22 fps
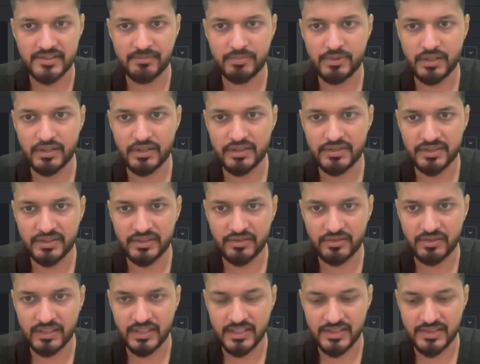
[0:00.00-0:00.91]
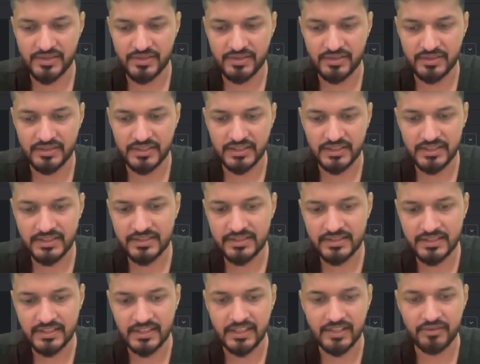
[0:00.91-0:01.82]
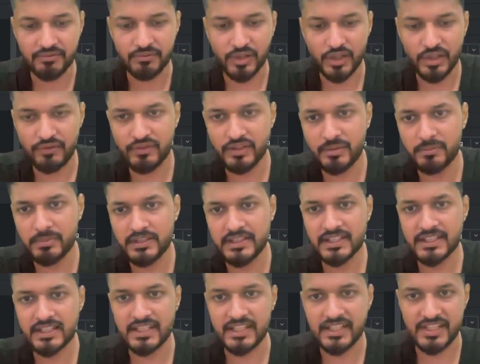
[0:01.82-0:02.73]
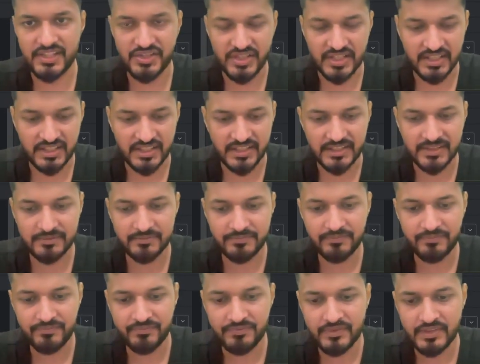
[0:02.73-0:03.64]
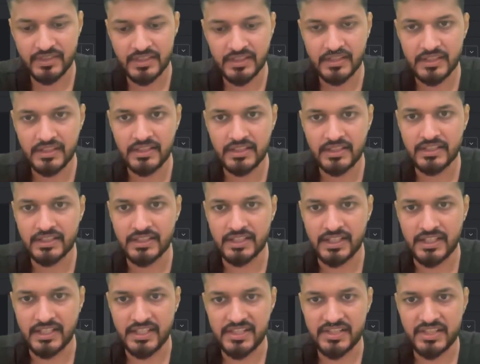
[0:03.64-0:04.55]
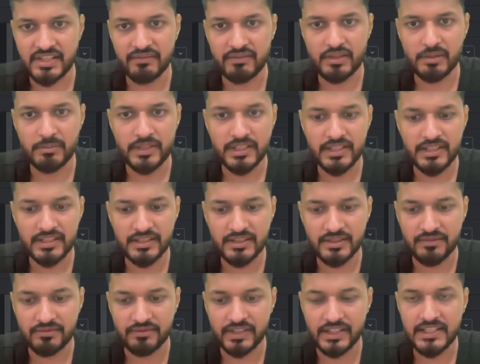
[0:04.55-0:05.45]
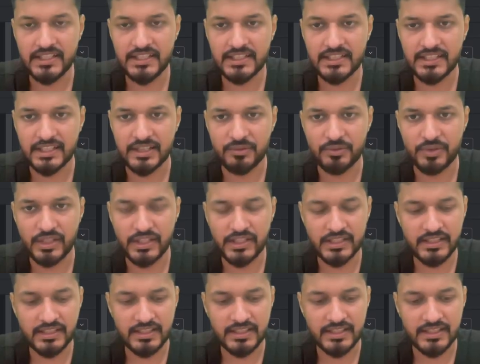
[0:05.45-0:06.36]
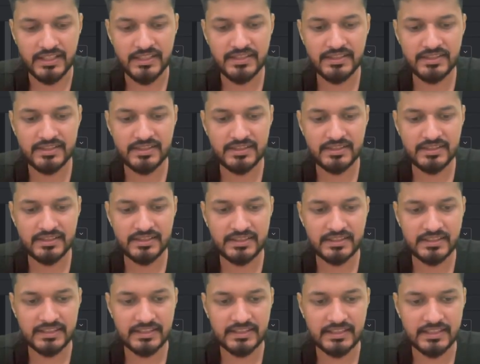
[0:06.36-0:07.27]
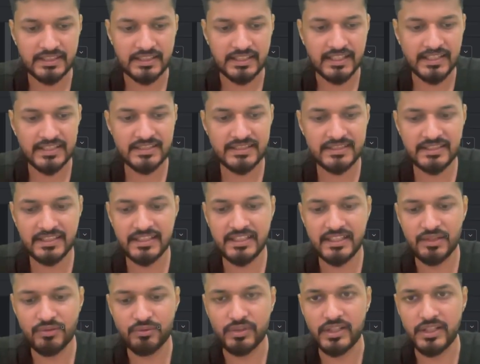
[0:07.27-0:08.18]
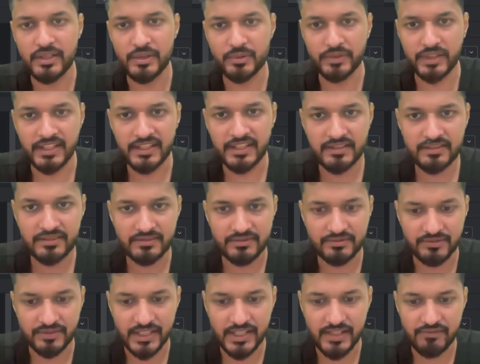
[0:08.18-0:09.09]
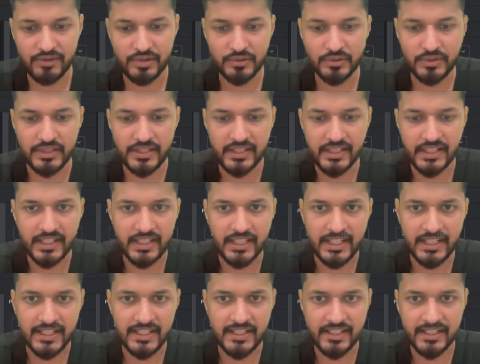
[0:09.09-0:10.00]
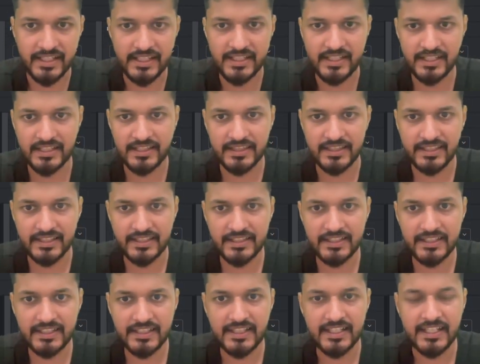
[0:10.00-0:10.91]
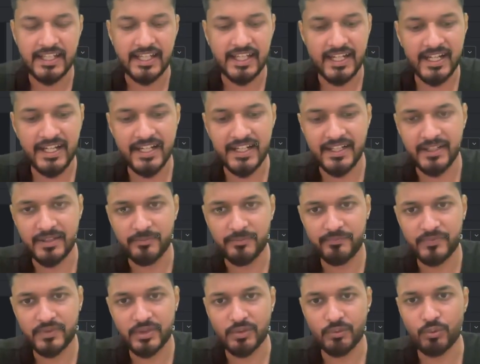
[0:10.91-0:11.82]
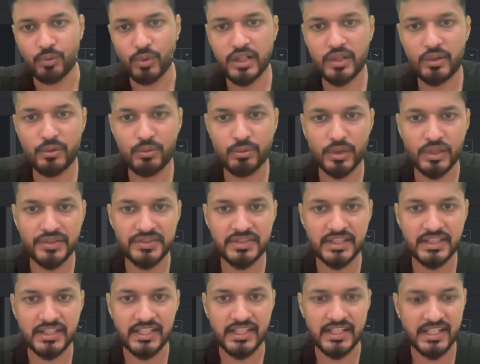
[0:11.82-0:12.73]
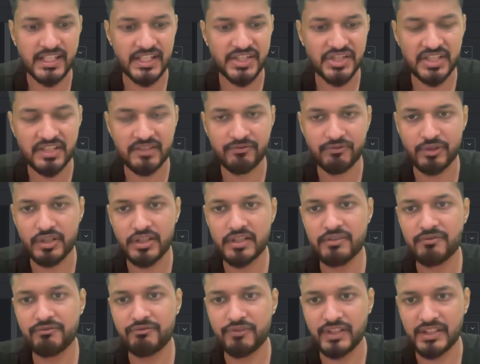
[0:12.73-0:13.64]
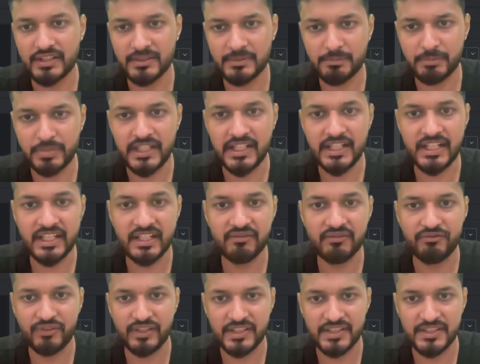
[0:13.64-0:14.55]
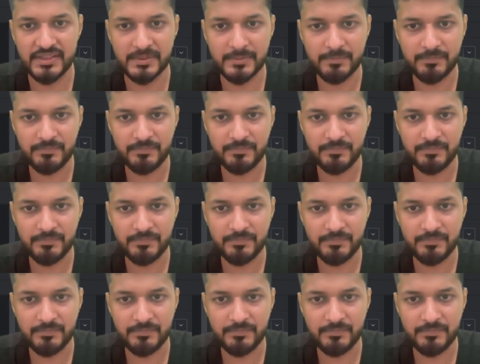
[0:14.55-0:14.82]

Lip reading: block, synchronized on this. And what will be the condition here? Condition will be while counter is less than equal to n, we have to iterate till then. And what was the condition for printing fizz?